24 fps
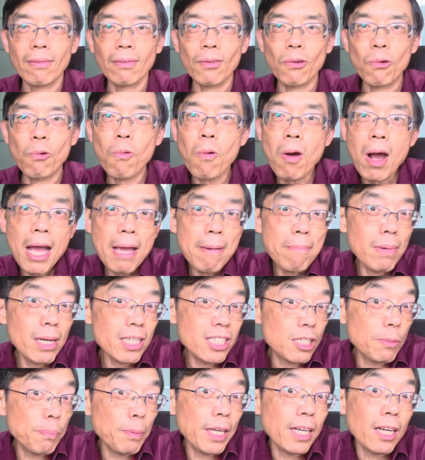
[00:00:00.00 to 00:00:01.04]
Why
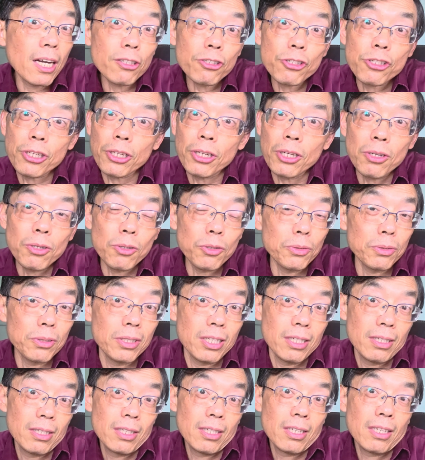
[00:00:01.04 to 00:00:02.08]
must be controlled
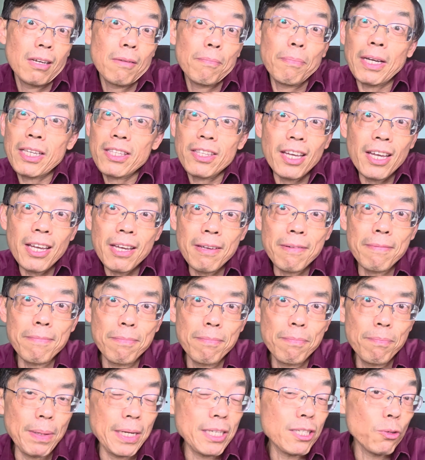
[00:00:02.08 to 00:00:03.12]
by them,
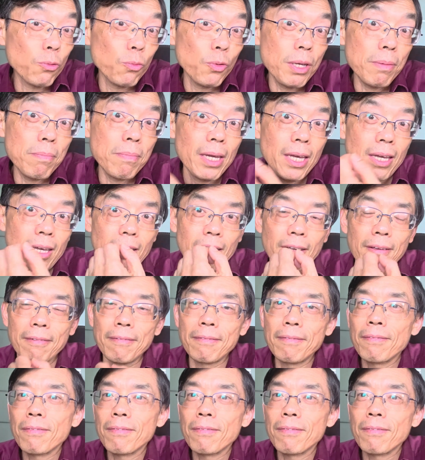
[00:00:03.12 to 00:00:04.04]
by the women?